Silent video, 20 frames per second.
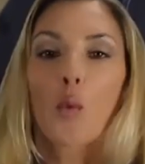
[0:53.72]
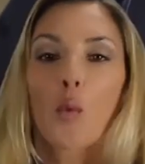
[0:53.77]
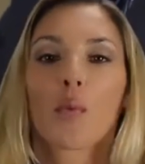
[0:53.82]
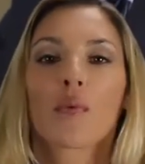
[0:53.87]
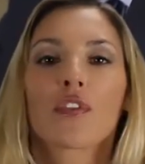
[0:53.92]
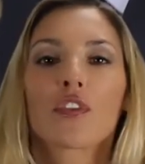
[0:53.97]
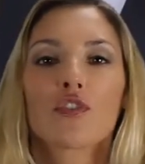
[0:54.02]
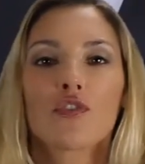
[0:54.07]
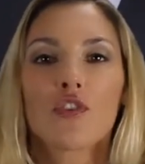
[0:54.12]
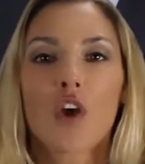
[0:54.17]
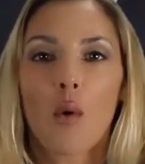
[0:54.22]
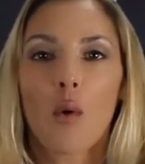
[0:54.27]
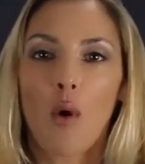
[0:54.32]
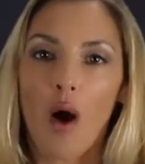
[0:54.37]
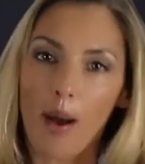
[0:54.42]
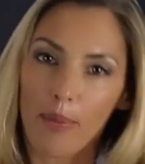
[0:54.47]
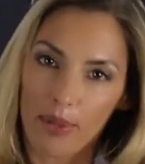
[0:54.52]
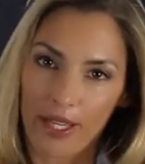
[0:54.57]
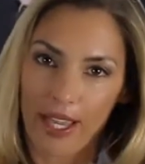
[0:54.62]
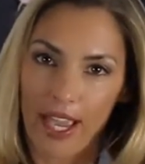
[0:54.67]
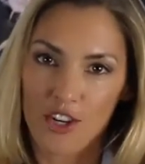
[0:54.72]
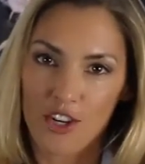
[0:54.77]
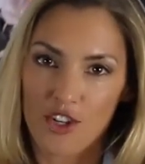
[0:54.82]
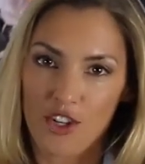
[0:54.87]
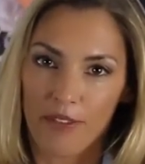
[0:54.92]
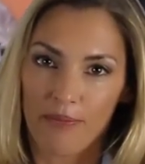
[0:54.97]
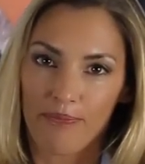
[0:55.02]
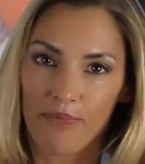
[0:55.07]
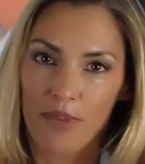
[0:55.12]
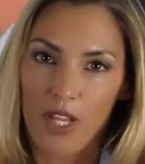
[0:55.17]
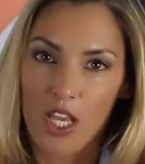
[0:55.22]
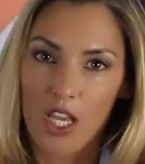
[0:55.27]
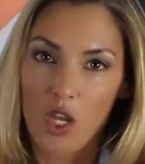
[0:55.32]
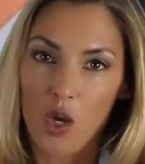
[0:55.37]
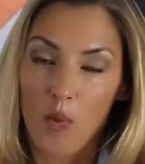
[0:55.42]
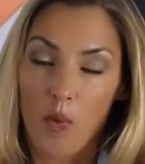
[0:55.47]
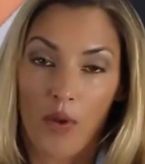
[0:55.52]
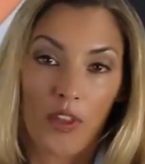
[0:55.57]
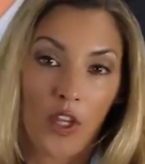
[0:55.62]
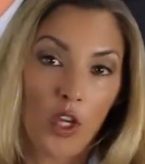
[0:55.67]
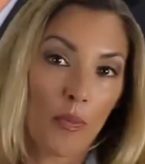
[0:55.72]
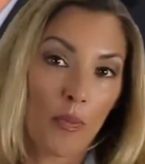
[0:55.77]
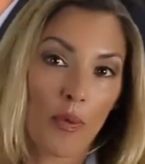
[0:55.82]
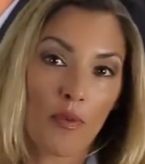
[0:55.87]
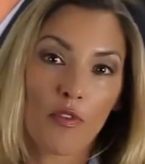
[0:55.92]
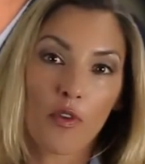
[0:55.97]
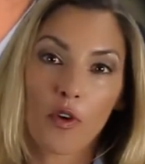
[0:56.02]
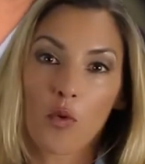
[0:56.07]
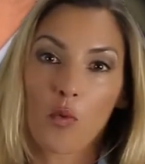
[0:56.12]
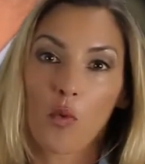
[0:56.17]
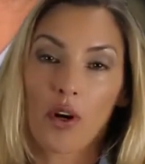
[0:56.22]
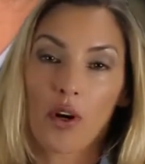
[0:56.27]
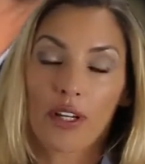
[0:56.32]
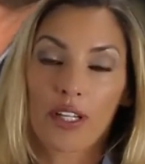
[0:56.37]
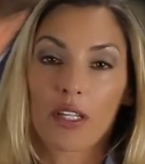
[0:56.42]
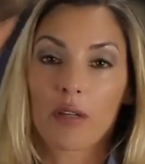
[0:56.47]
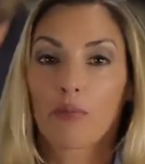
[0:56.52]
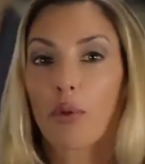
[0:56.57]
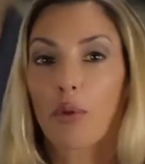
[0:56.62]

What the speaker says: with no obligation. Whether you prefer to work in